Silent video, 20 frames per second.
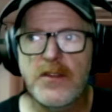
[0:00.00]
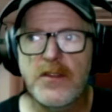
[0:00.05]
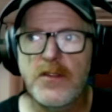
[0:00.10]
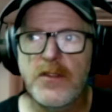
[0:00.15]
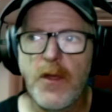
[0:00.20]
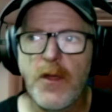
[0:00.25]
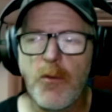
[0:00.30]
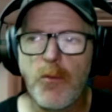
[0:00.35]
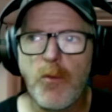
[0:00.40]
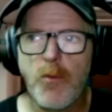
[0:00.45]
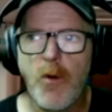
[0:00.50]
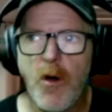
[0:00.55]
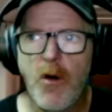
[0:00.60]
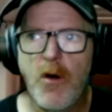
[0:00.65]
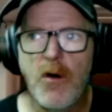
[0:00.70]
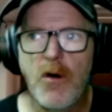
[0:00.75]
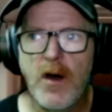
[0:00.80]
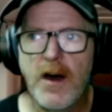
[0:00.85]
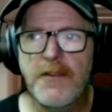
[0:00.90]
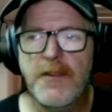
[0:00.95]
The
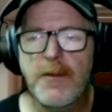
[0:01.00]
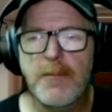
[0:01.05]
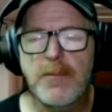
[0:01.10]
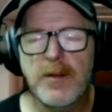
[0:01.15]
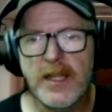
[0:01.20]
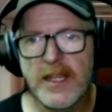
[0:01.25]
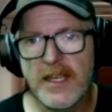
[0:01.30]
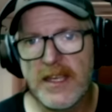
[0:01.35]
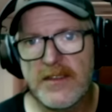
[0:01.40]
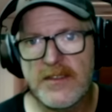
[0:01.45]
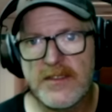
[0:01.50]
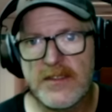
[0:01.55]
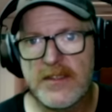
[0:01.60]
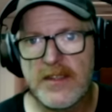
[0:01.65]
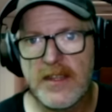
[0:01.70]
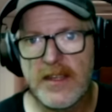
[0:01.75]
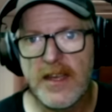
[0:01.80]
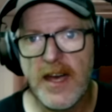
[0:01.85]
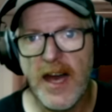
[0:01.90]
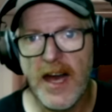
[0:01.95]
role of the police,
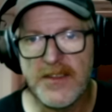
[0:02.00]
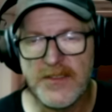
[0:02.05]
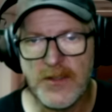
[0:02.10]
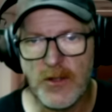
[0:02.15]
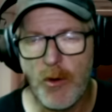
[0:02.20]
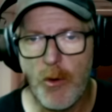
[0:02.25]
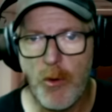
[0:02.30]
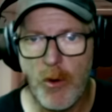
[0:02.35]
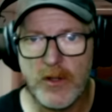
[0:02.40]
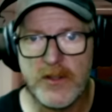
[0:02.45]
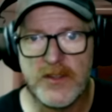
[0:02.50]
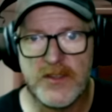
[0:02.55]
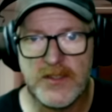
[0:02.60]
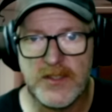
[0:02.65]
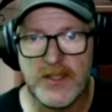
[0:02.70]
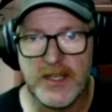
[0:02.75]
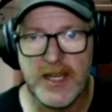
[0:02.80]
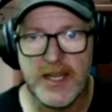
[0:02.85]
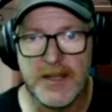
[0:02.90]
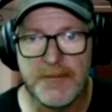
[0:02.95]
as the courts see
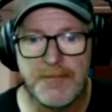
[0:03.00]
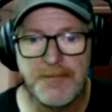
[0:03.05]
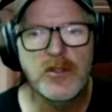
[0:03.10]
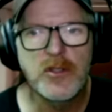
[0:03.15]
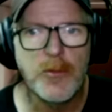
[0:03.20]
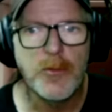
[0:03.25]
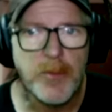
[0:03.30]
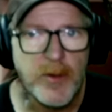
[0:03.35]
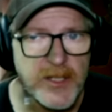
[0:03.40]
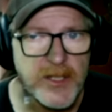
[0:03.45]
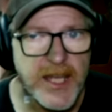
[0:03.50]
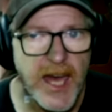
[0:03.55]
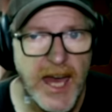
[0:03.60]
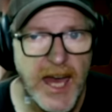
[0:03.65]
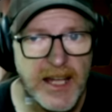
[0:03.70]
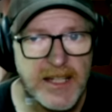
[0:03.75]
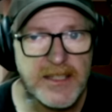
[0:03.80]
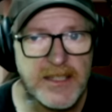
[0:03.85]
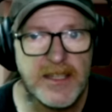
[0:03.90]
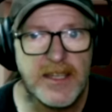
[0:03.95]
it, to
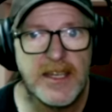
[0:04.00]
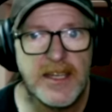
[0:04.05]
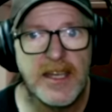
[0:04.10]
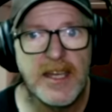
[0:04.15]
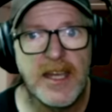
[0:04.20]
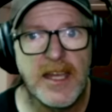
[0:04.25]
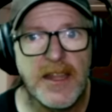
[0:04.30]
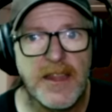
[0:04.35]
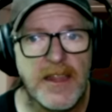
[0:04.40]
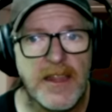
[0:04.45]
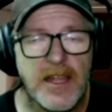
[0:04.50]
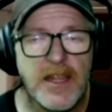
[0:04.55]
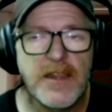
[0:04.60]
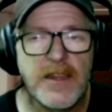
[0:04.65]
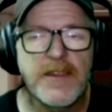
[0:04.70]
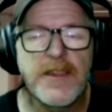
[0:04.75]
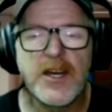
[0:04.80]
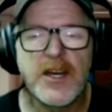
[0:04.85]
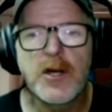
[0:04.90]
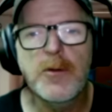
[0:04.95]
protect
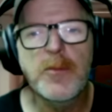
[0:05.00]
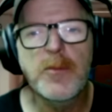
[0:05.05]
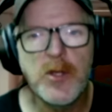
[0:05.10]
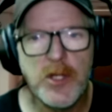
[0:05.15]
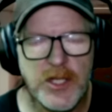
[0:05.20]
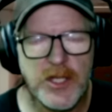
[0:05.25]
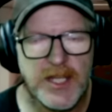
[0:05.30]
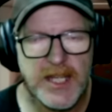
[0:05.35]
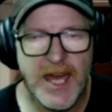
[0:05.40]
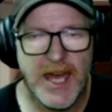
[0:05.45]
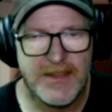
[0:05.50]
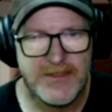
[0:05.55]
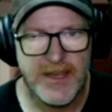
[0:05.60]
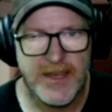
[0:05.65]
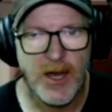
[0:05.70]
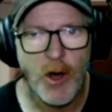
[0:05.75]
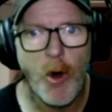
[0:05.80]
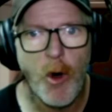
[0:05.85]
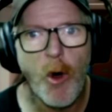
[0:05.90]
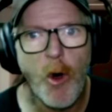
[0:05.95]
the community as a
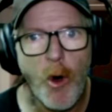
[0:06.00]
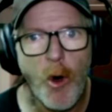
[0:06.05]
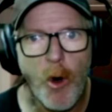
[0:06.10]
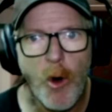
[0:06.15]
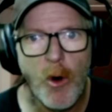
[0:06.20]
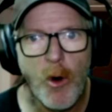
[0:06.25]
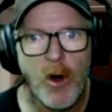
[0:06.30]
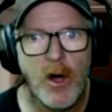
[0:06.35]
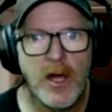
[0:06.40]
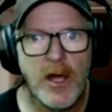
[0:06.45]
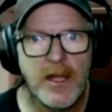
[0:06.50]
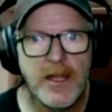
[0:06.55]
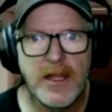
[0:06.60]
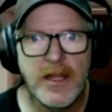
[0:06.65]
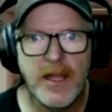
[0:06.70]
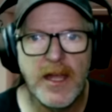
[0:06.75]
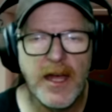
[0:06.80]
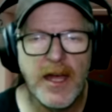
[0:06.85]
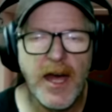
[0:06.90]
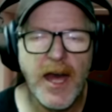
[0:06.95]
whole
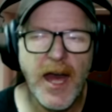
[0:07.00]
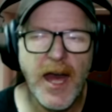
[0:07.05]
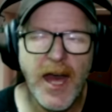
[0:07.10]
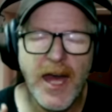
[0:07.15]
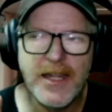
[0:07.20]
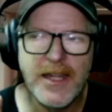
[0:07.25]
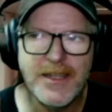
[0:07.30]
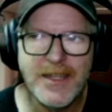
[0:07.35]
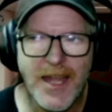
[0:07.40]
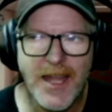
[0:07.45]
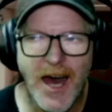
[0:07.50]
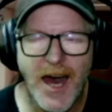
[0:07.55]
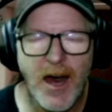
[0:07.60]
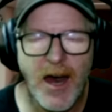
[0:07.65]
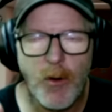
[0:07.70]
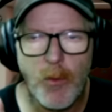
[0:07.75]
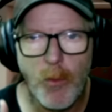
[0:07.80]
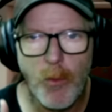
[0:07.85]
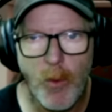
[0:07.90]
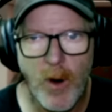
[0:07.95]
and not
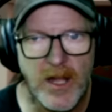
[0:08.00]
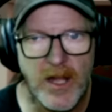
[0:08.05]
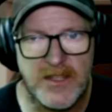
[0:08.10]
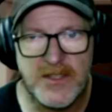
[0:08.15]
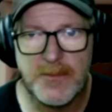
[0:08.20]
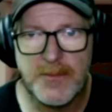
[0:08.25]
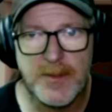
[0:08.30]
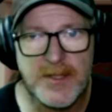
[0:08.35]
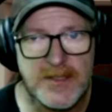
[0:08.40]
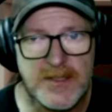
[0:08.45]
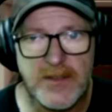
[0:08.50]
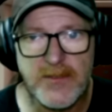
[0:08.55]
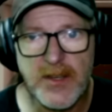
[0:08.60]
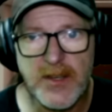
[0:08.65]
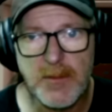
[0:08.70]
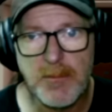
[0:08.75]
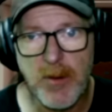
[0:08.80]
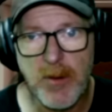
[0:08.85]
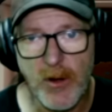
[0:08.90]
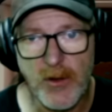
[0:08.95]
one specific
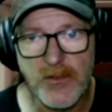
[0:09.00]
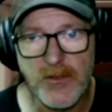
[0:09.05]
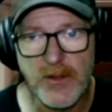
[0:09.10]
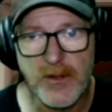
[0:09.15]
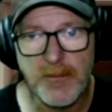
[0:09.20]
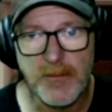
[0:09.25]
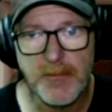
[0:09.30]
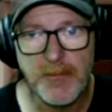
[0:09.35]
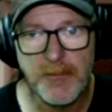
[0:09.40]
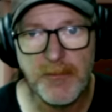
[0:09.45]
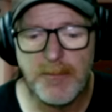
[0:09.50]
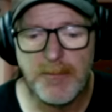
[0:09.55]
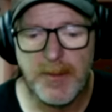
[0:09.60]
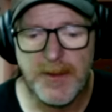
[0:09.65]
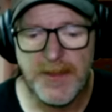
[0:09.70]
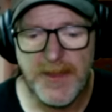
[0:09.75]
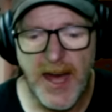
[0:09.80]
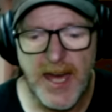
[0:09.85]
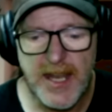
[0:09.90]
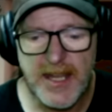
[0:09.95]
person. But
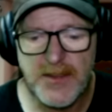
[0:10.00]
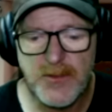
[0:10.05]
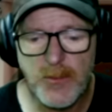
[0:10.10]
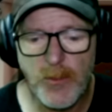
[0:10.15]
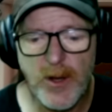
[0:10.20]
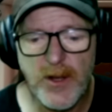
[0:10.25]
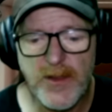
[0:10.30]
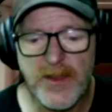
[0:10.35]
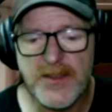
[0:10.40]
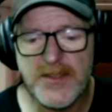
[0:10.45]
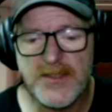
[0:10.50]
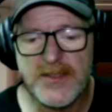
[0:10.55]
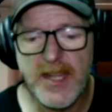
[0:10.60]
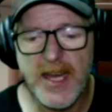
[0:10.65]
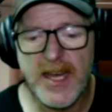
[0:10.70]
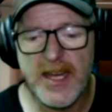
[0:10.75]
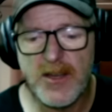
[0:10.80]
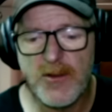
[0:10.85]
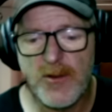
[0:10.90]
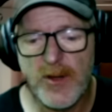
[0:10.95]
that is where the
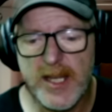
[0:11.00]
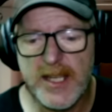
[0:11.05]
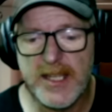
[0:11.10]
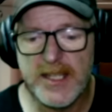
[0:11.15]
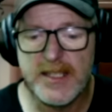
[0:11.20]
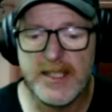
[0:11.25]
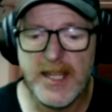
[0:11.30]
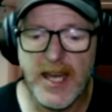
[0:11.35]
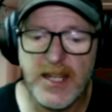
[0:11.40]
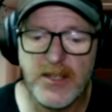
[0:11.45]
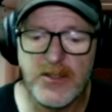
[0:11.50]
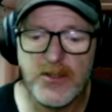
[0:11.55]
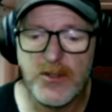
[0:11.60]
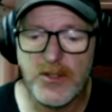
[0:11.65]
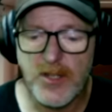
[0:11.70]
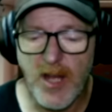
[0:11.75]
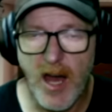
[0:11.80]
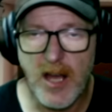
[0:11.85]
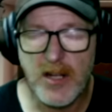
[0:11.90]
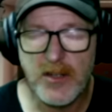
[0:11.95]
state-created danger
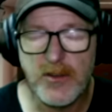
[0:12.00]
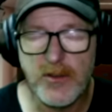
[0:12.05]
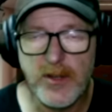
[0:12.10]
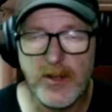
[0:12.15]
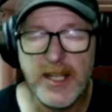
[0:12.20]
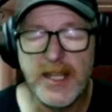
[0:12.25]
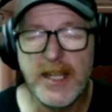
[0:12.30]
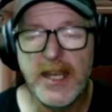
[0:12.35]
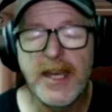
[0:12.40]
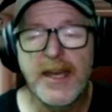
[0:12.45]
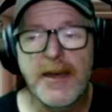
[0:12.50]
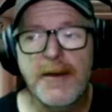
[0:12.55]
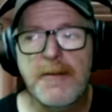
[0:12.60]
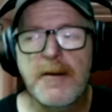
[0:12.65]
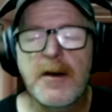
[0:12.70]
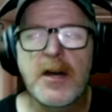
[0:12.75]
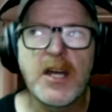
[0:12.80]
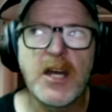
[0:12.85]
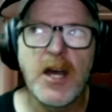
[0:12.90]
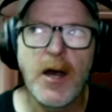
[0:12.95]
doctrine
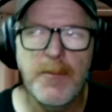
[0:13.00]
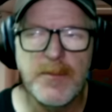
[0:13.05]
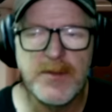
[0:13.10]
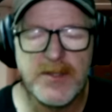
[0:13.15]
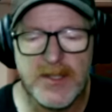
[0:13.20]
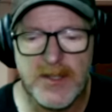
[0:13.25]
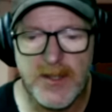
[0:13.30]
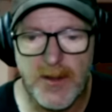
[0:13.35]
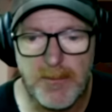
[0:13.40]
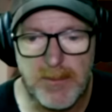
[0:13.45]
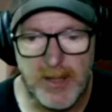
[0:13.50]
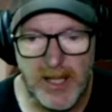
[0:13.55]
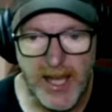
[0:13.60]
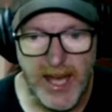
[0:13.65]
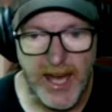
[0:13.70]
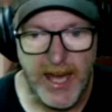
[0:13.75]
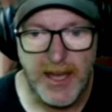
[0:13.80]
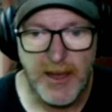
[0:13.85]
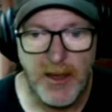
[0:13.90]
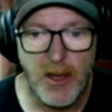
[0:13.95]
comes into
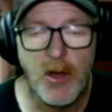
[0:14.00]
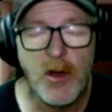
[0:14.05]
play